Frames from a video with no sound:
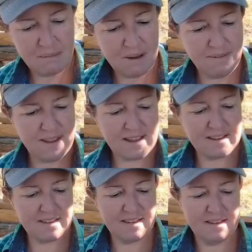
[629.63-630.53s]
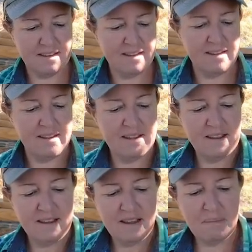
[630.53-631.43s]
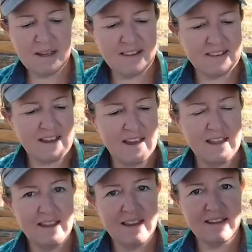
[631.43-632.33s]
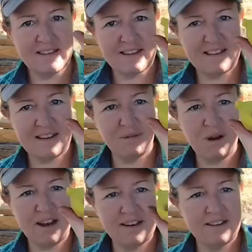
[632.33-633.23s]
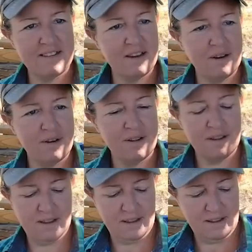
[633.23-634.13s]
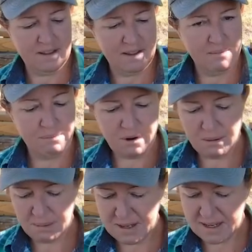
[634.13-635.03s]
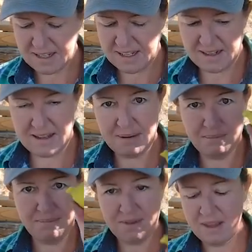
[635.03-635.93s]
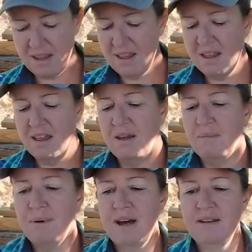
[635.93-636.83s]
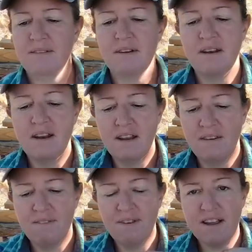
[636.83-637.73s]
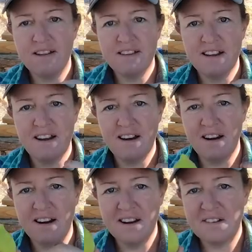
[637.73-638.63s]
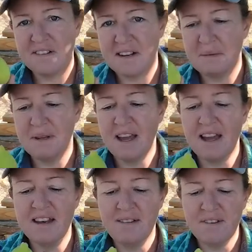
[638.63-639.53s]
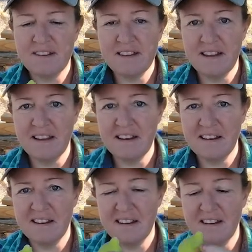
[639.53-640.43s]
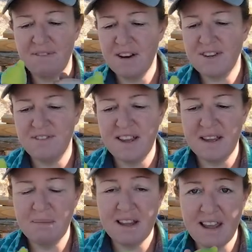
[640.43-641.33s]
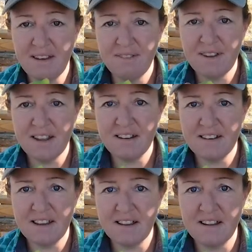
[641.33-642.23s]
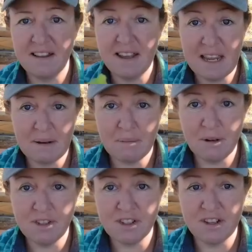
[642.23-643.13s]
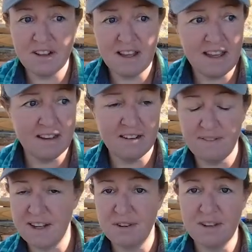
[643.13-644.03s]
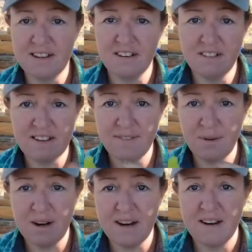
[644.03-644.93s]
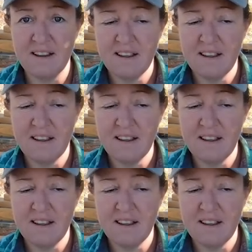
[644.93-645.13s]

my figs. I picked this guy. He looks like he's a little rotten, so probably not going to eat him. But figs are interesting to me. I'd never seen a fresh fig in my life until I came to Portugal, and fig trees are just everywhere.